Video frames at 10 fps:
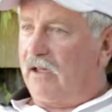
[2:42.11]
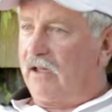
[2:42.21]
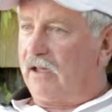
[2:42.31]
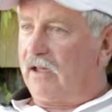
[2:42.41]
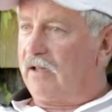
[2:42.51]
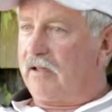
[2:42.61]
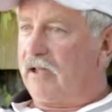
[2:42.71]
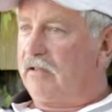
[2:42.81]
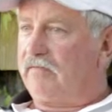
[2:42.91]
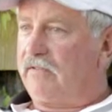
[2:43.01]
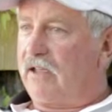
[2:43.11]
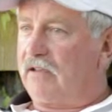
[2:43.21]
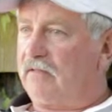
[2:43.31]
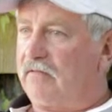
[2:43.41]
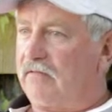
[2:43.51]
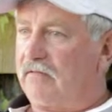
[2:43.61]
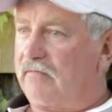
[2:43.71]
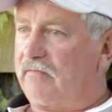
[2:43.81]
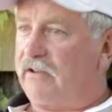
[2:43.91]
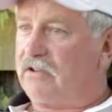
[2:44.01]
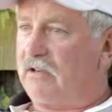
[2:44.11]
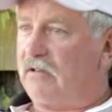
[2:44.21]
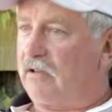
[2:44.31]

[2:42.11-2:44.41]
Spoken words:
and fishing.